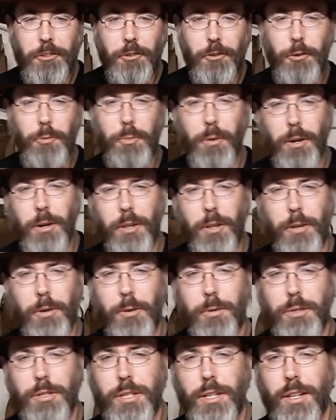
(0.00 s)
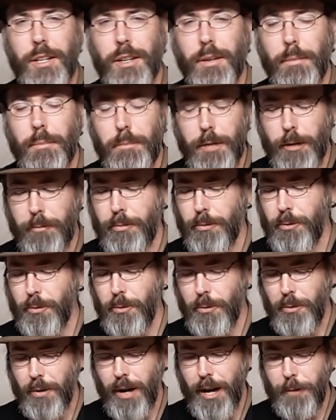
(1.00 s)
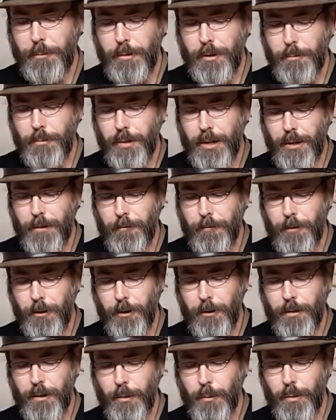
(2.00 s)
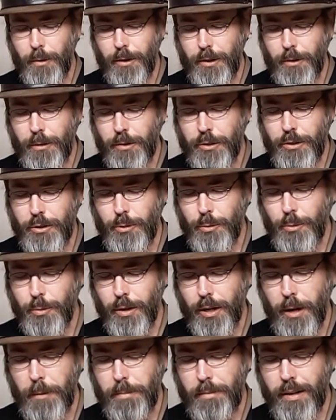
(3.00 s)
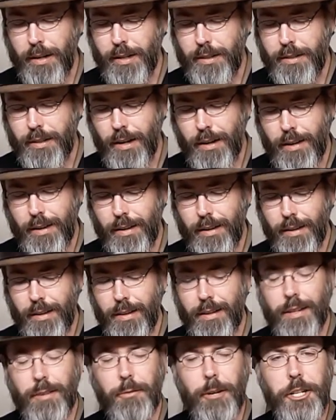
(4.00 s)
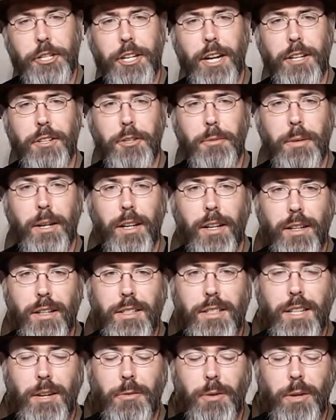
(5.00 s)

you're one of those uh, people who happen to be involved in one of those stool companies, then reach out to me, because I